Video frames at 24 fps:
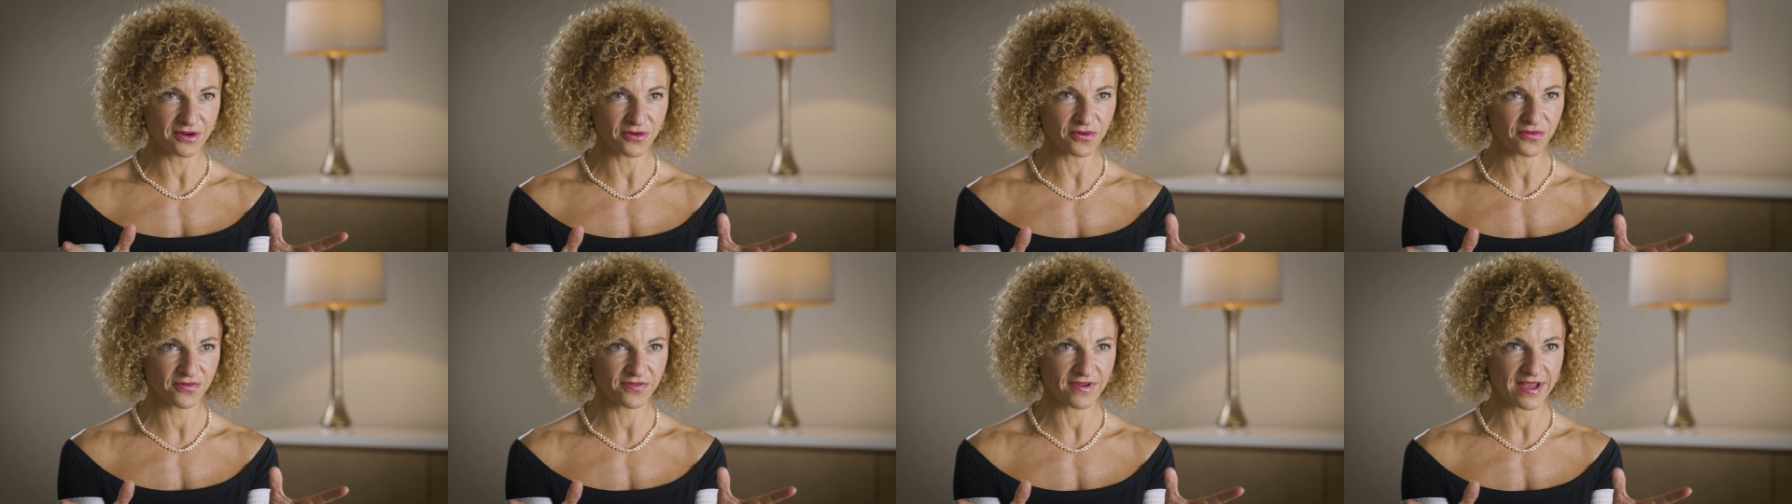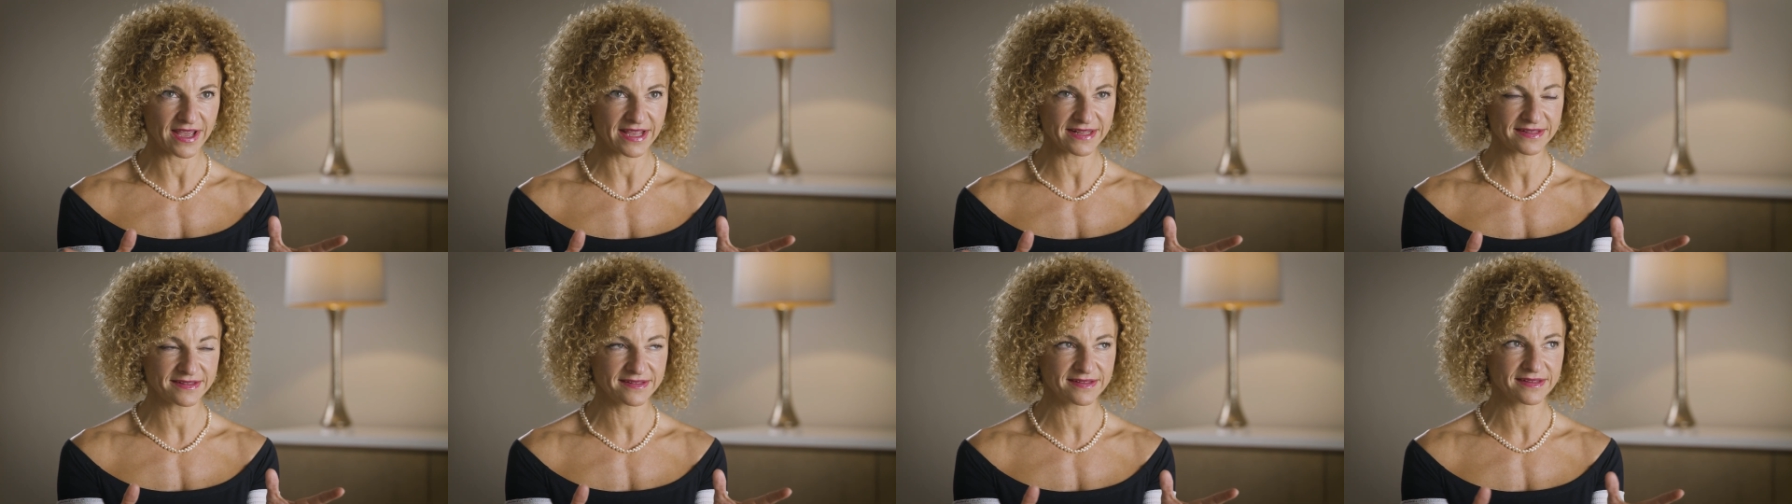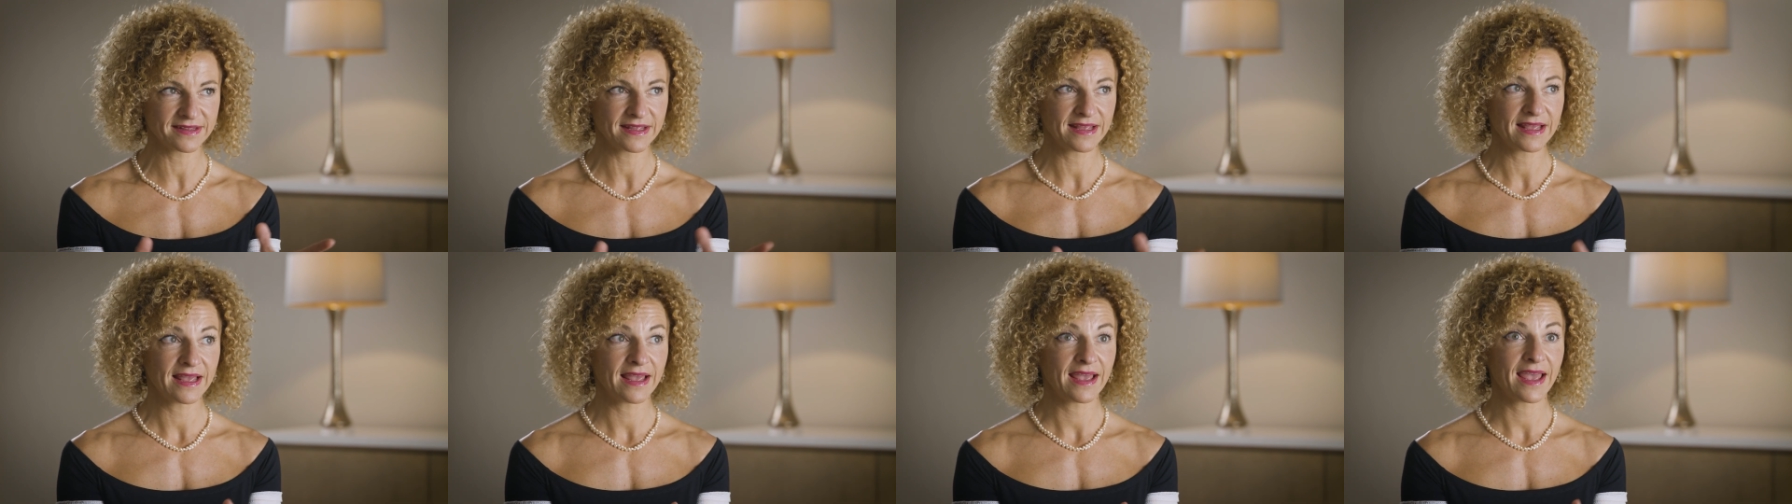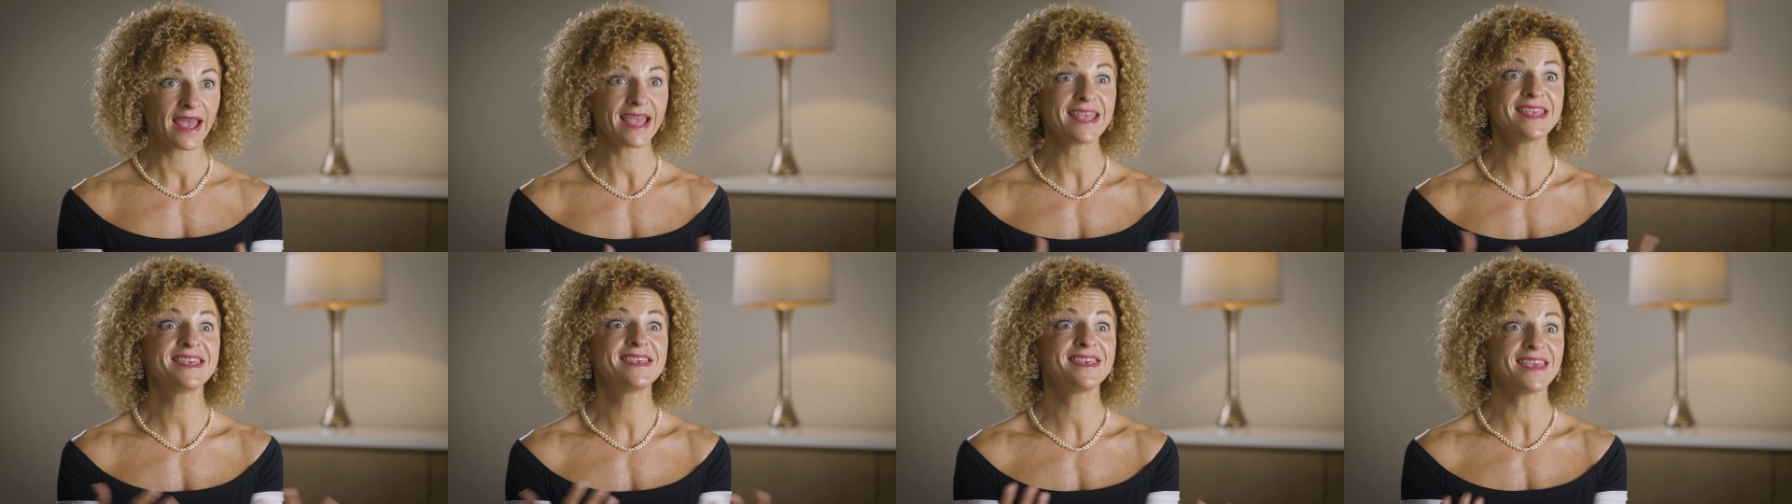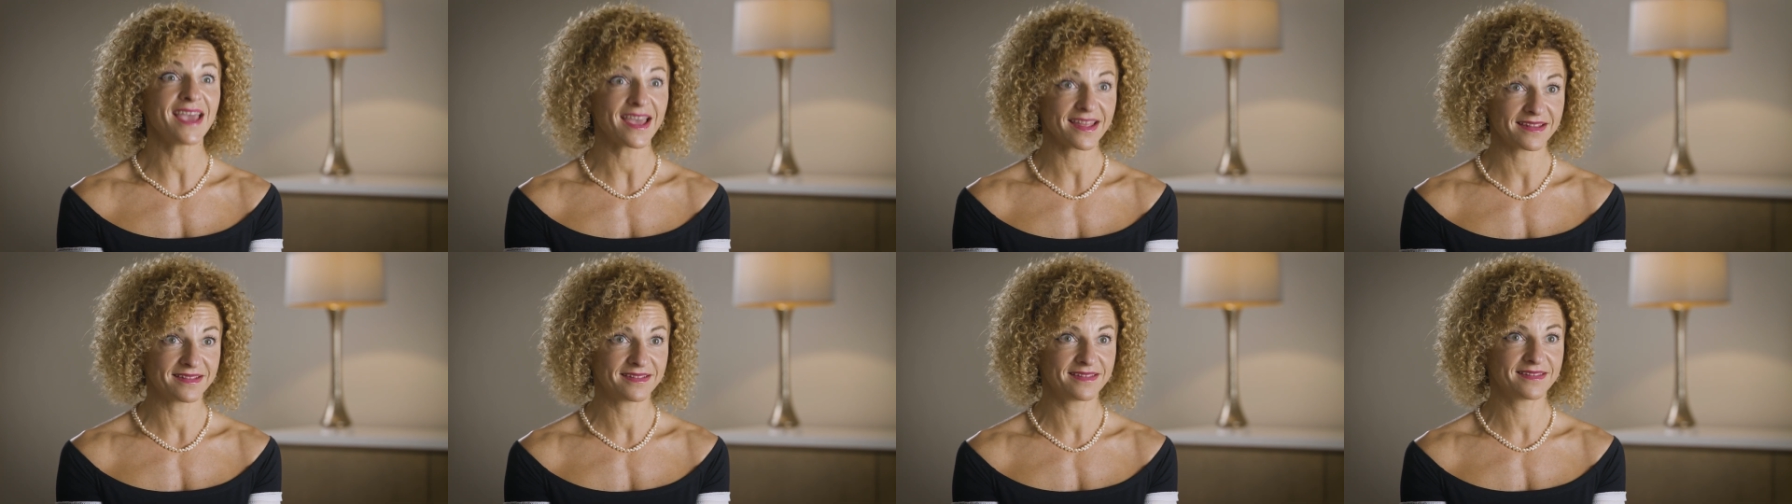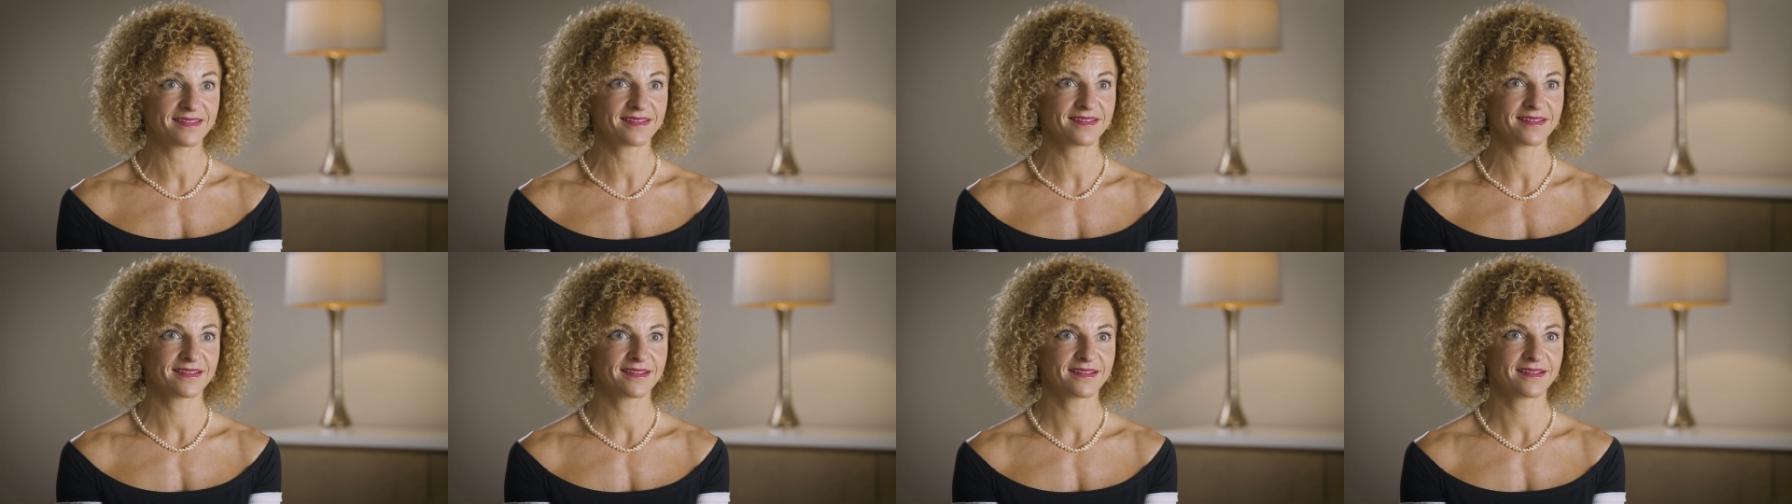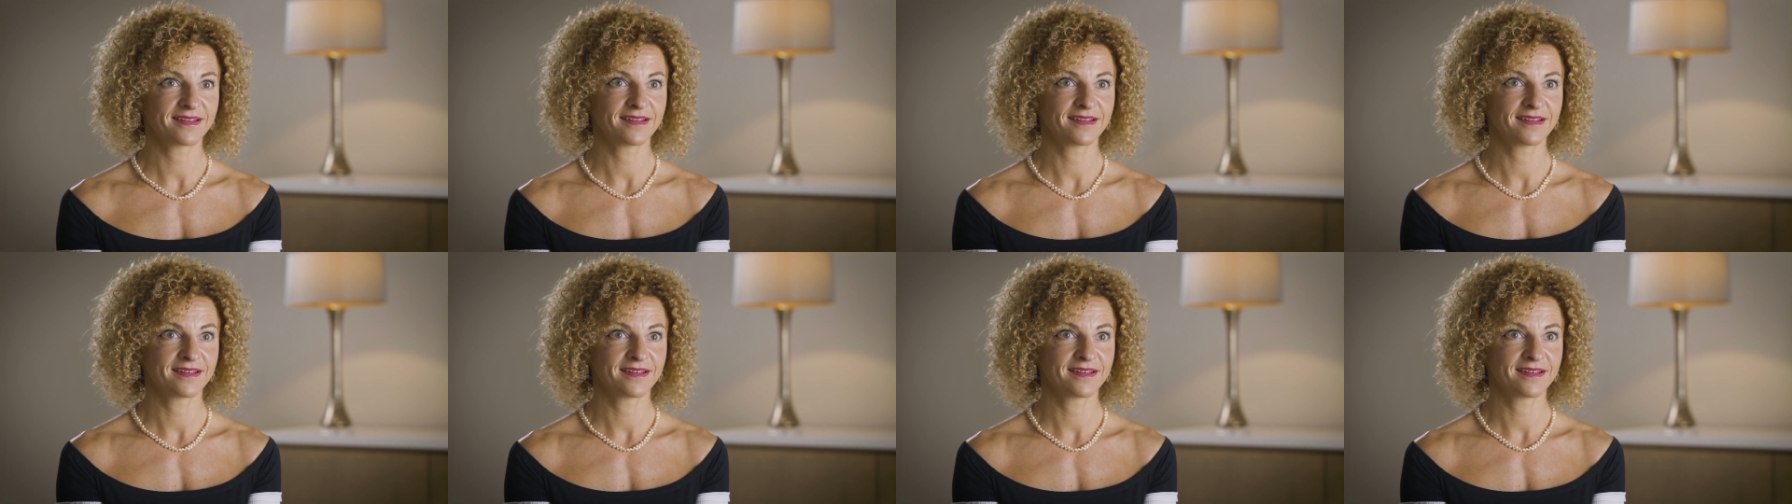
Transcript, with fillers: low fat. And yet,